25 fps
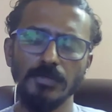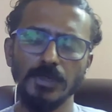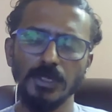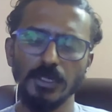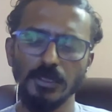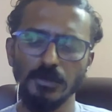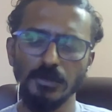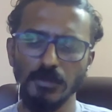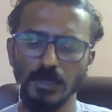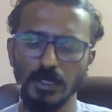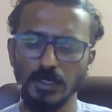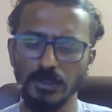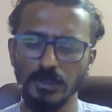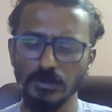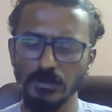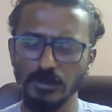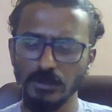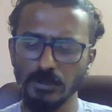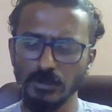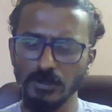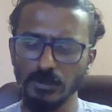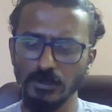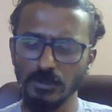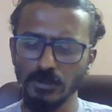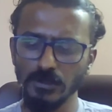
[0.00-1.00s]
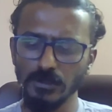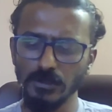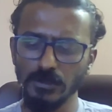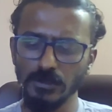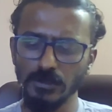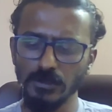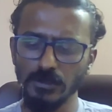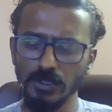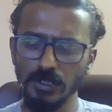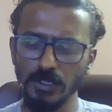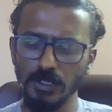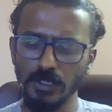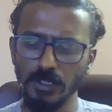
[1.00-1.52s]
pretty much good
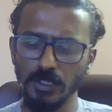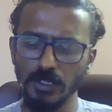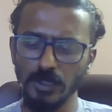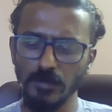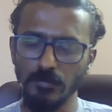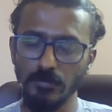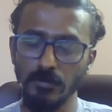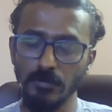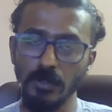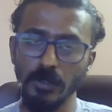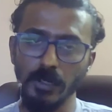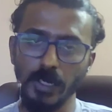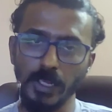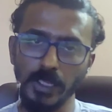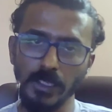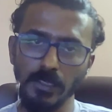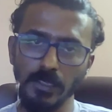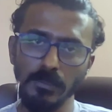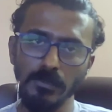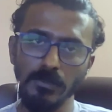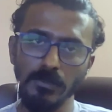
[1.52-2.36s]
uh, or I can